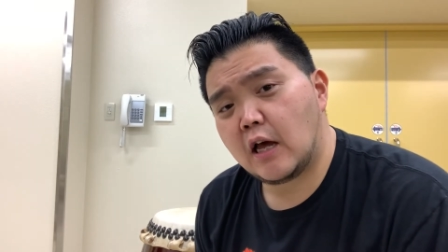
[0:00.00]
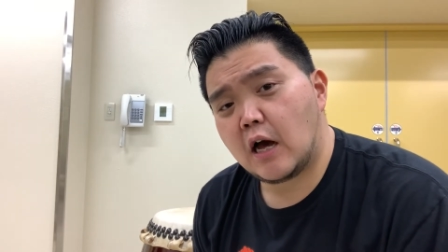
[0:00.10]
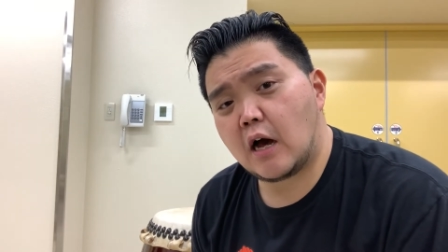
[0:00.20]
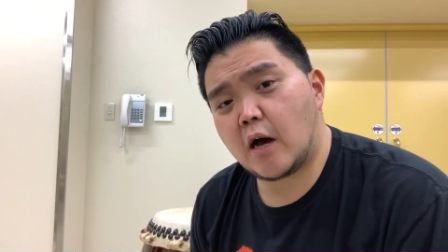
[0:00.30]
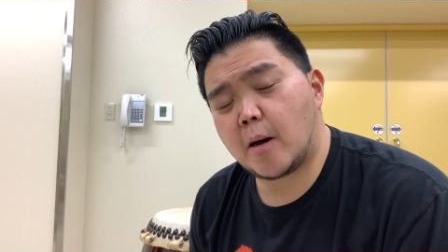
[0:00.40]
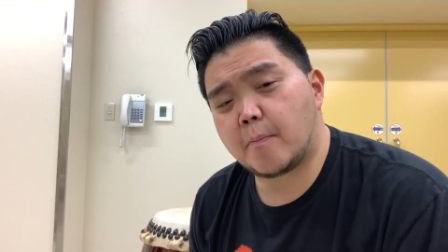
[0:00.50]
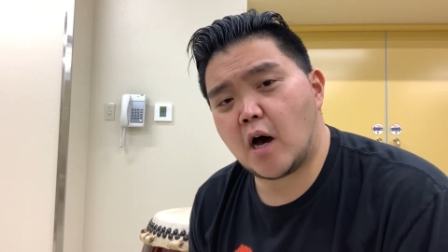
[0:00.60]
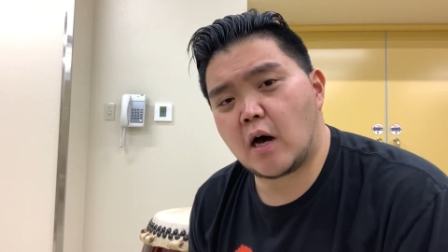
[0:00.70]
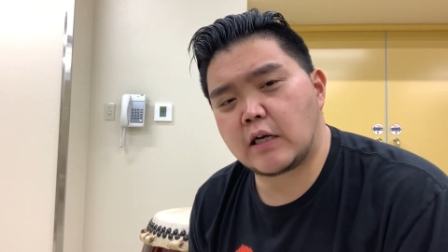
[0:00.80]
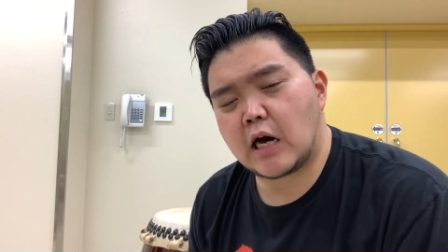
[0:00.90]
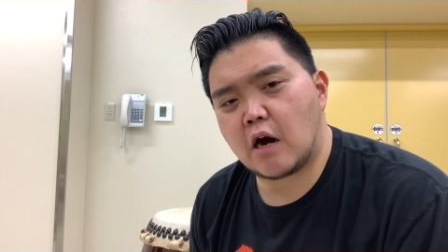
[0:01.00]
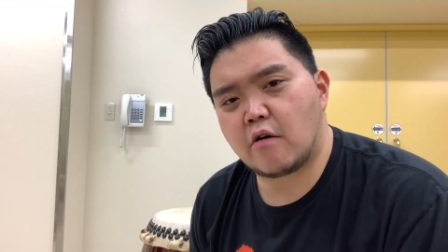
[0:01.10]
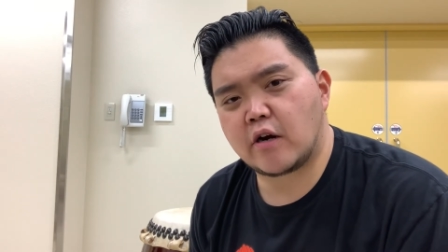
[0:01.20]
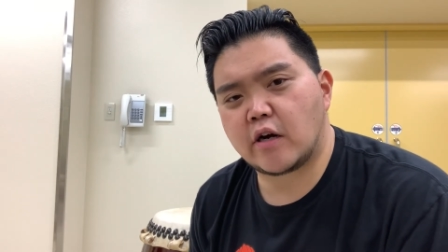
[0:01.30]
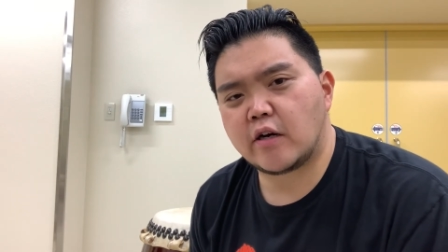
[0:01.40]
on
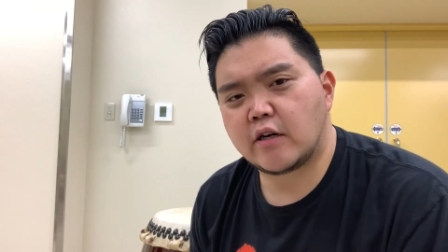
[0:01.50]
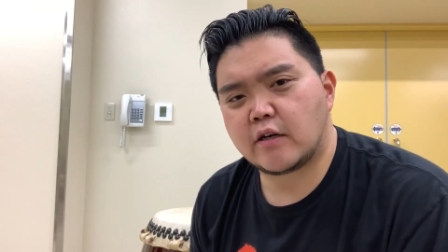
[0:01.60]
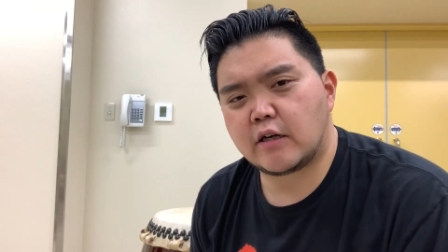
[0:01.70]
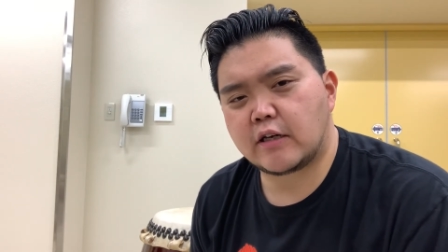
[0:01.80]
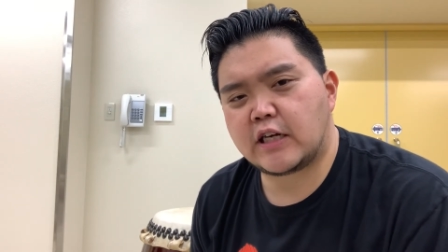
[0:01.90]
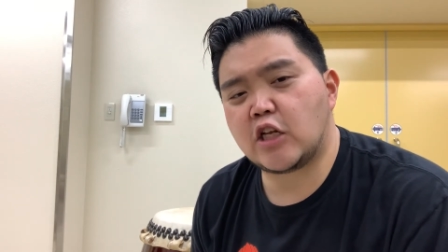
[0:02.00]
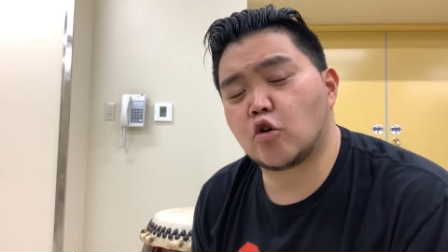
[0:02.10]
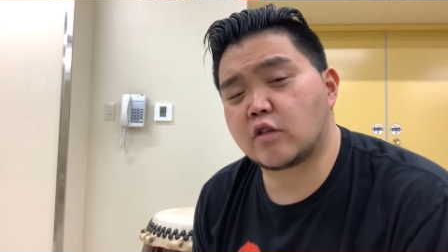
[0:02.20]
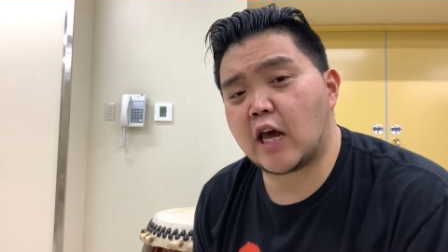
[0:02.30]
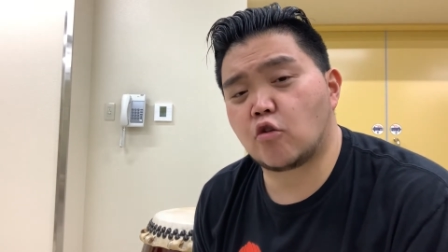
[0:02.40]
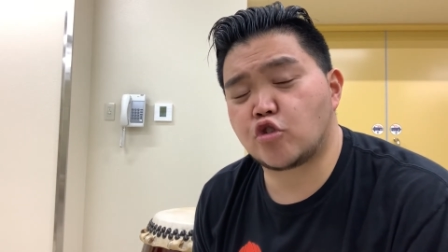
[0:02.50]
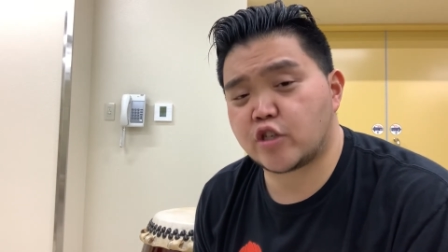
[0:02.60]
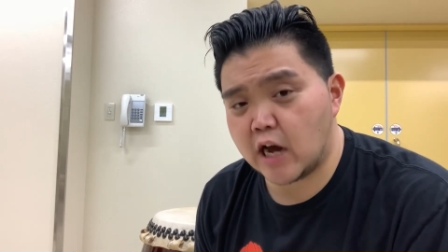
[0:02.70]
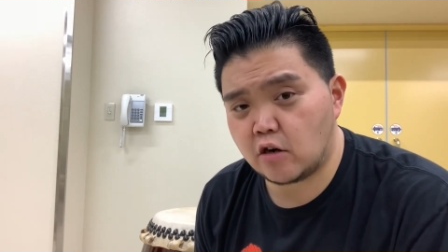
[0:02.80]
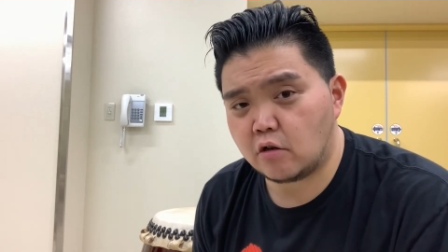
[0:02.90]
our Kiriko Taiko
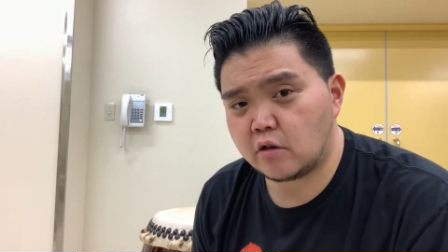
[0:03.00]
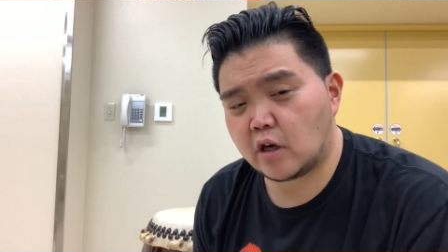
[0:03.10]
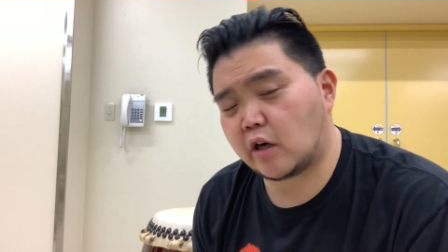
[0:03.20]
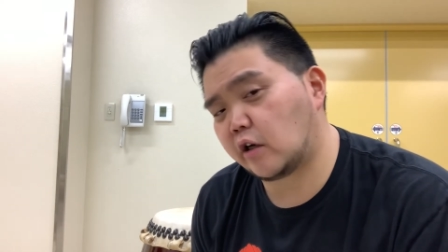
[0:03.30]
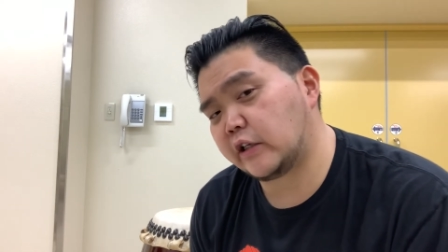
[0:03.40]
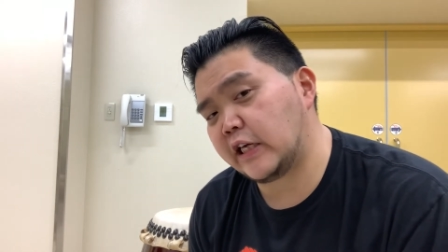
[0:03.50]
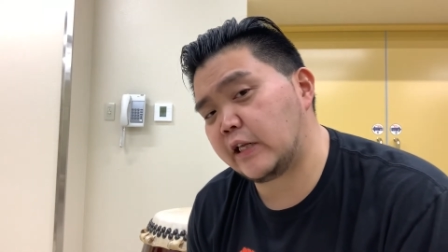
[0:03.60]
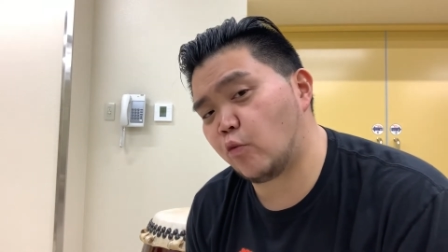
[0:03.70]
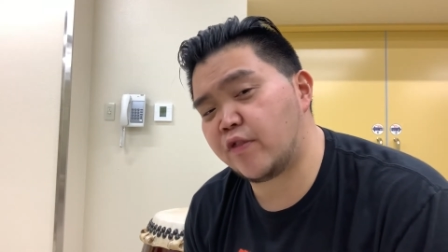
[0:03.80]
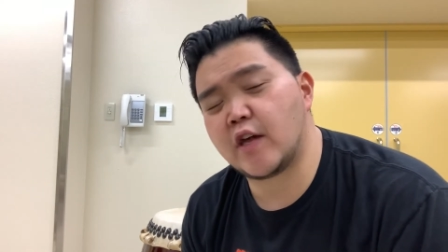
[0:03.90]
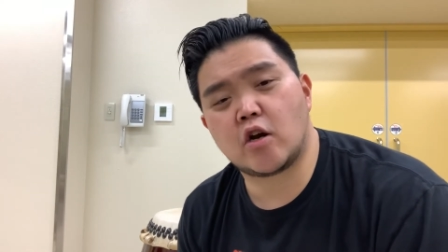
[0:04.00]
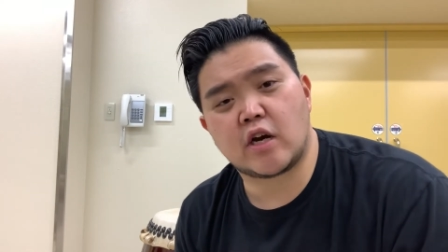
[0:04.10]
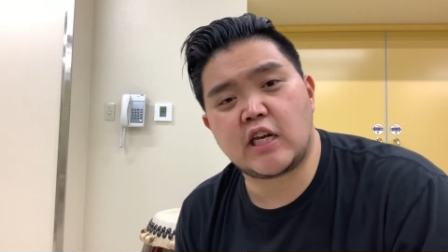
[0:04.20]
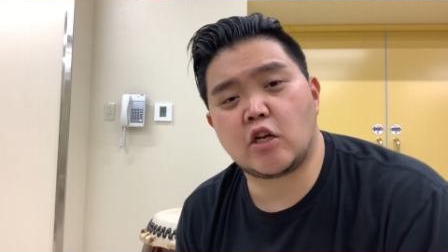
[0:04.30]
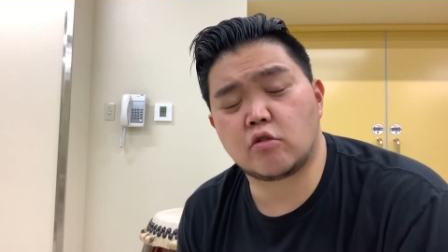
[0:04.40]
channel within our
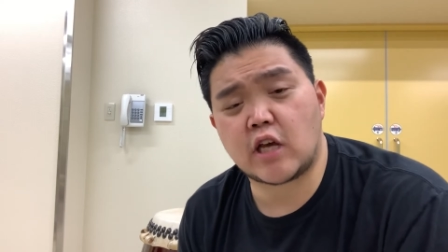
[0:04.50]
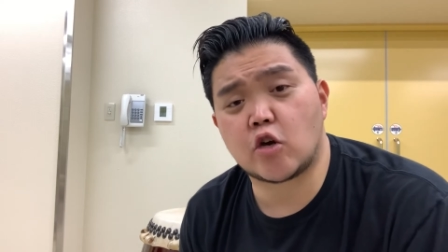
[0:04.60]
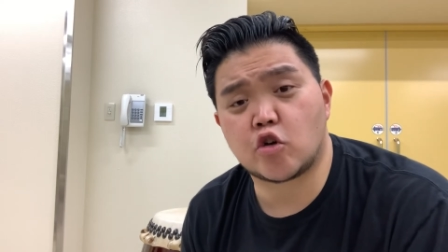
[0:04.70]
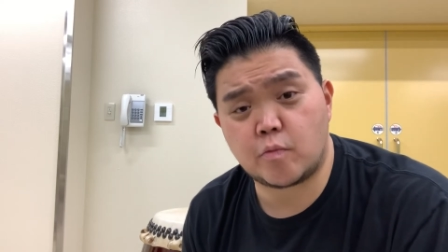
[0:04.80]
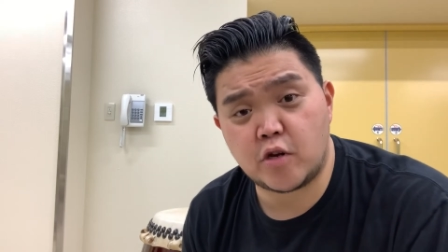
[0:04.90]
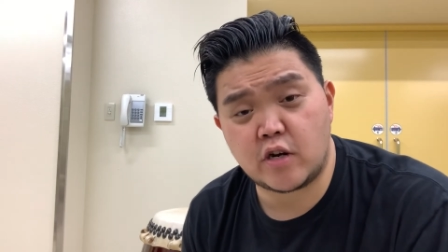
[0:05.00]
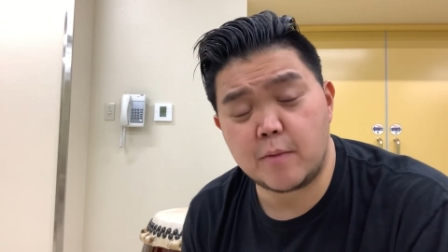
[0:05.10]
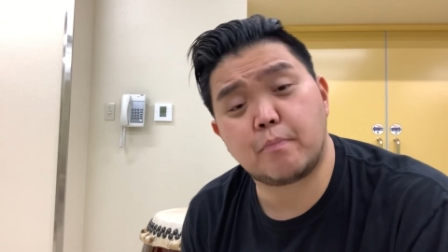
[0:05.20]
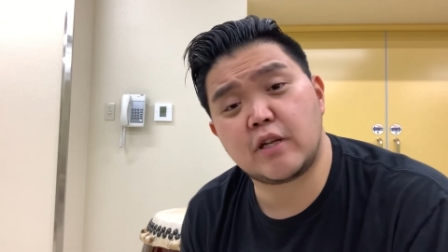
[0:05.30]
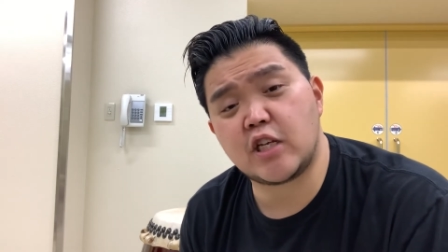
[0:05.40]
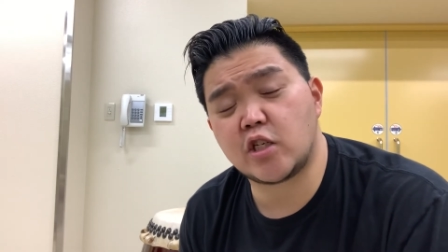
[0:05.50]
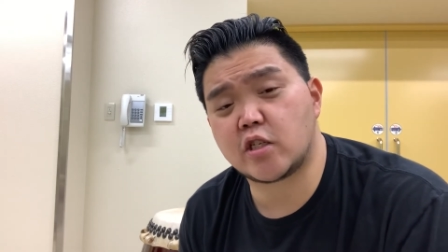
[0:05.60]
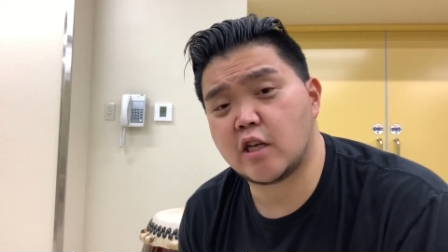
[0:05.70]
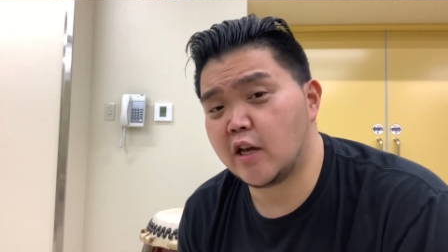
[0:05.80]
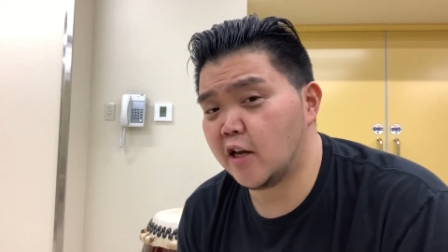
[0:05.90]
Kiriko Taiko community,
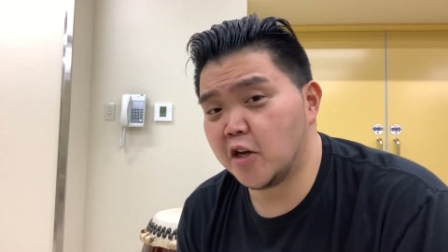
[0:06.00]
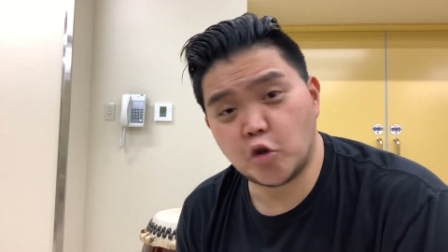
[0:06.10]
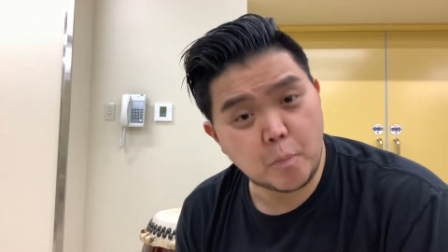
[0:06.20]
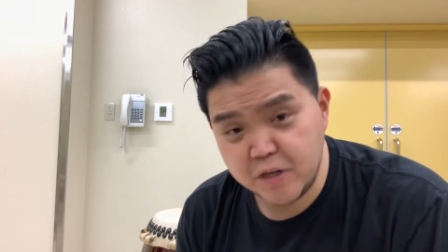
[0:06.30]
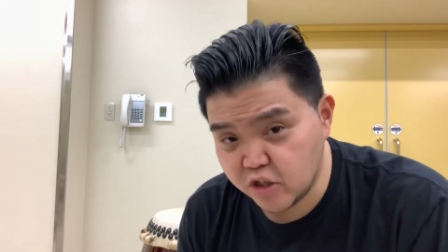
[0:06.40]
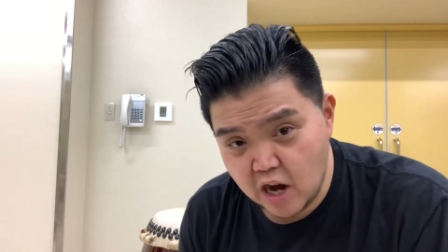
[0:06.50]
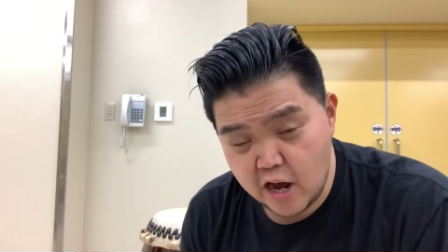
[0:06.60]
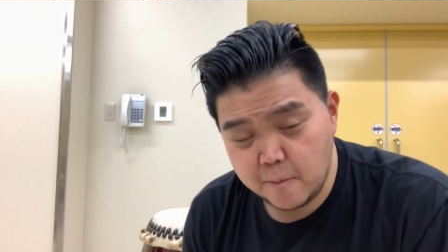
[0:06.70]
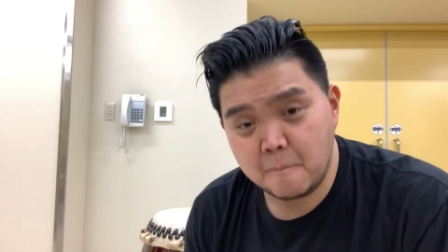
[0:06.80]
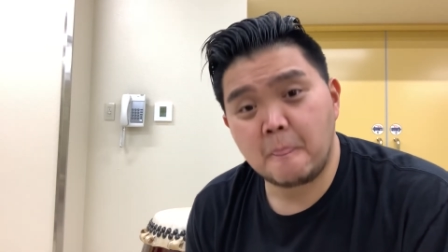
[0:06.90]
please don't be shy.